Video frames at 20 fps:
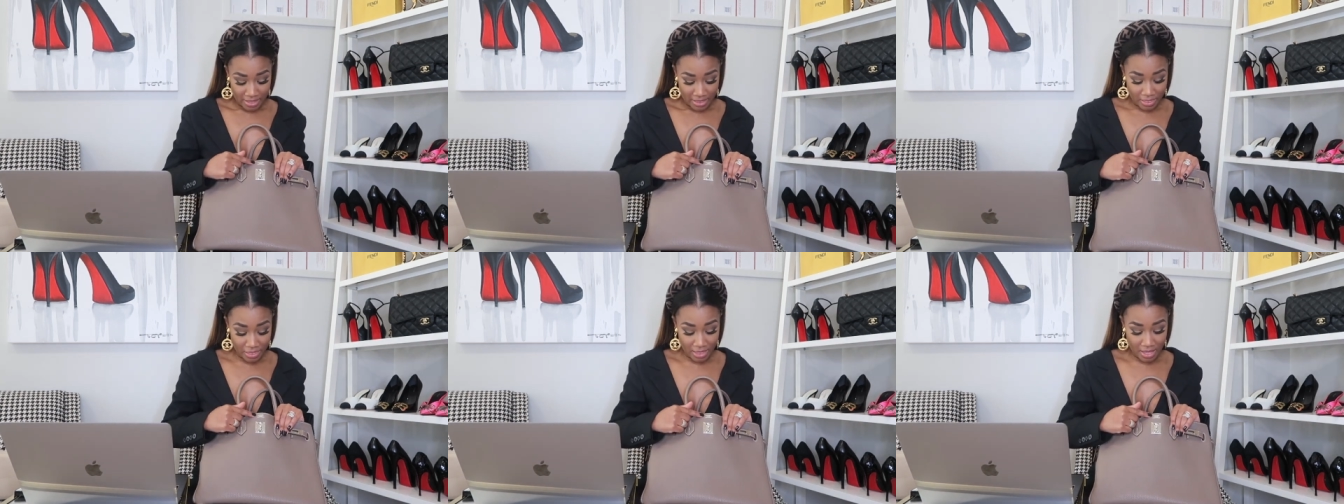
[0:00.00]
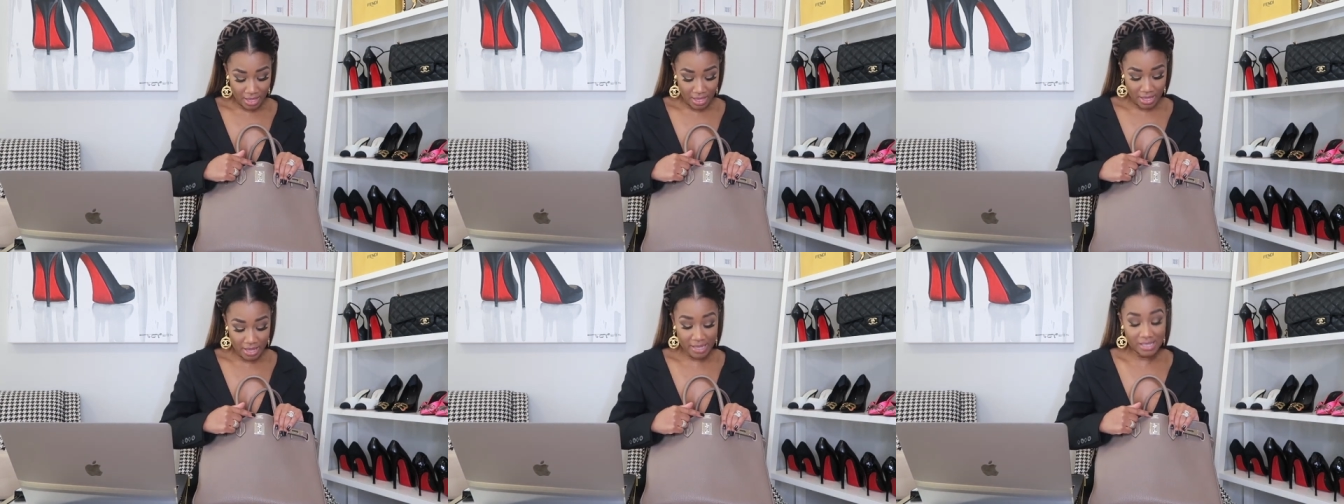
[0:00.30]

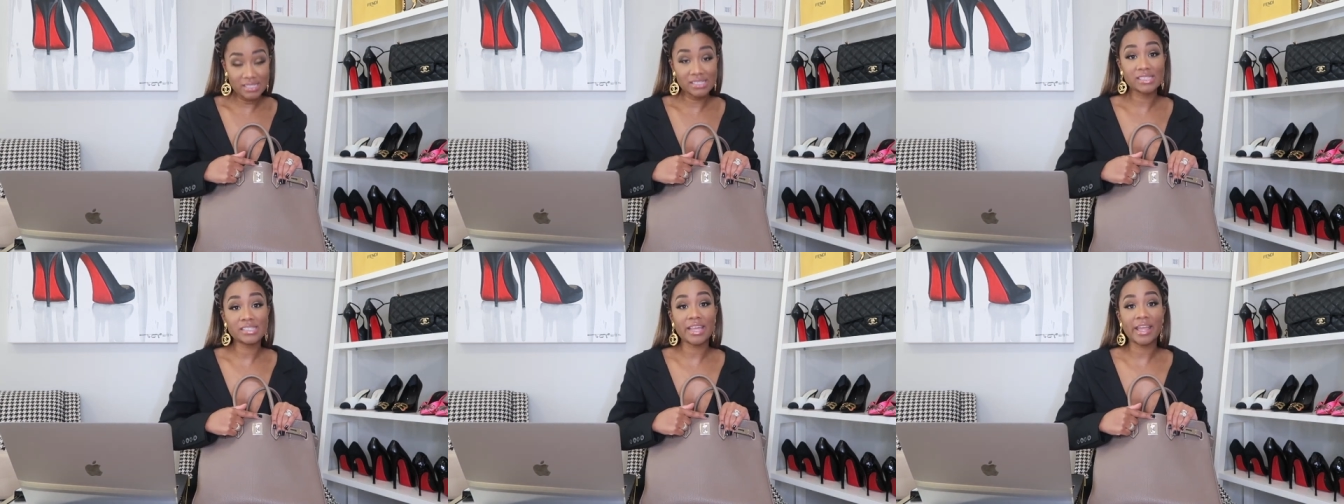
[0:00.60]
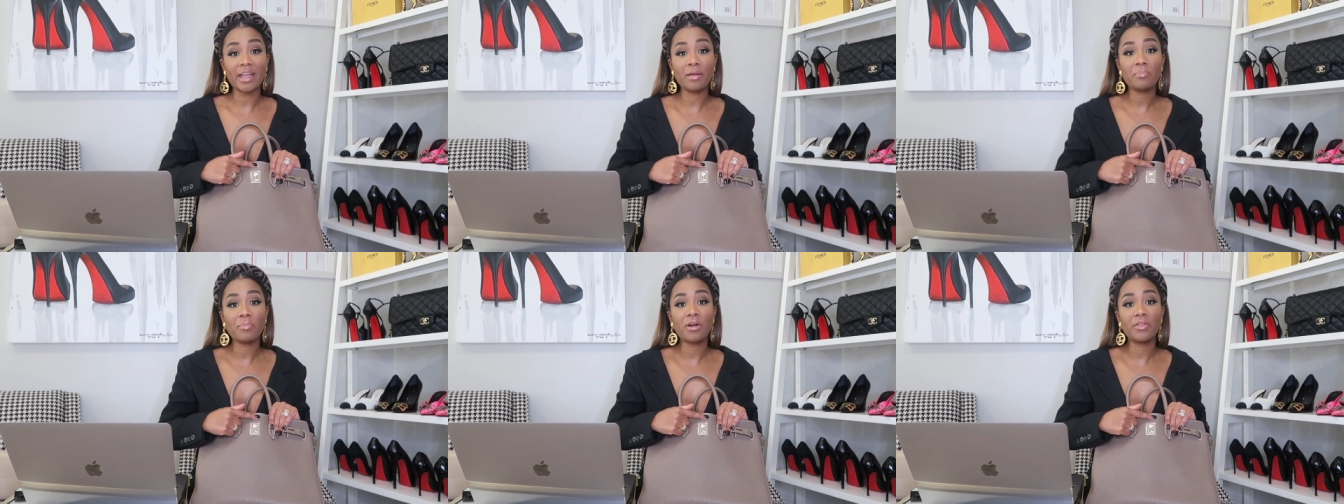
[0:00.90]
The
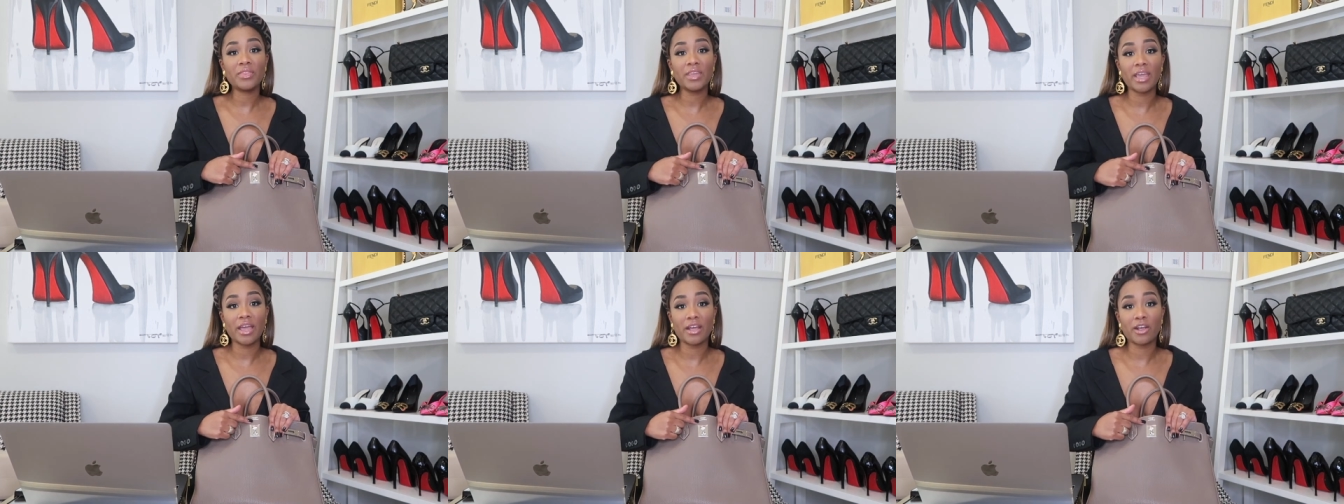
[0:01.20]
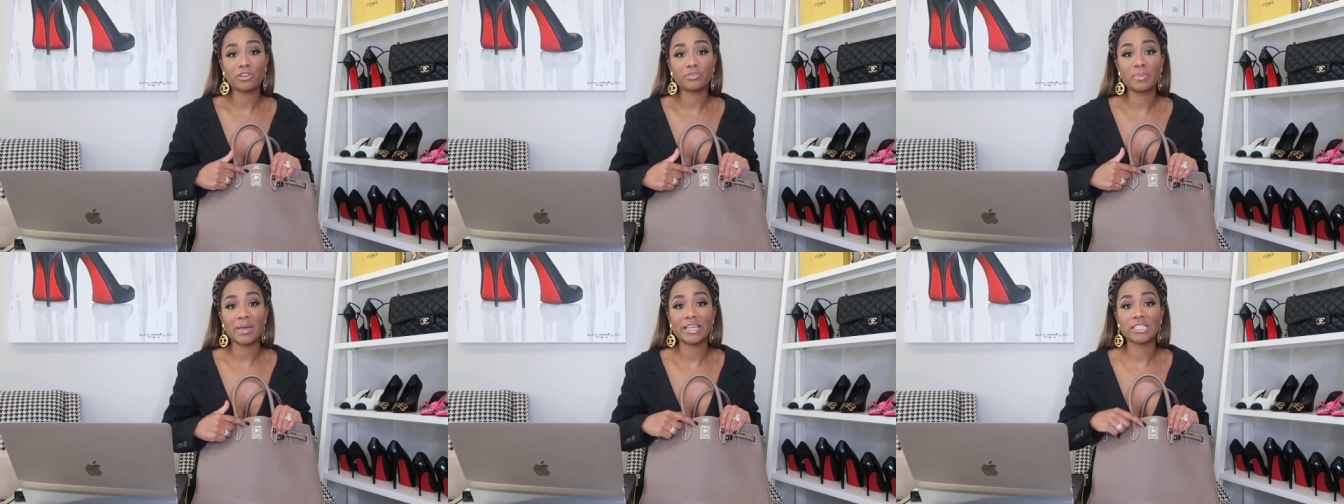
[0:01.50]
stamp on the
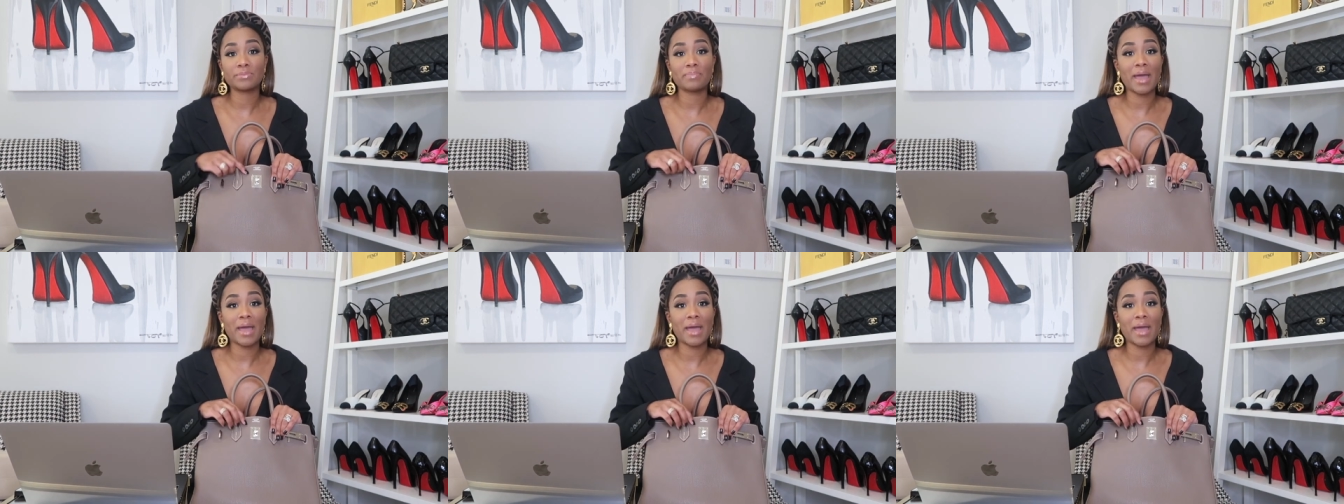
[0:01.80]
Hermes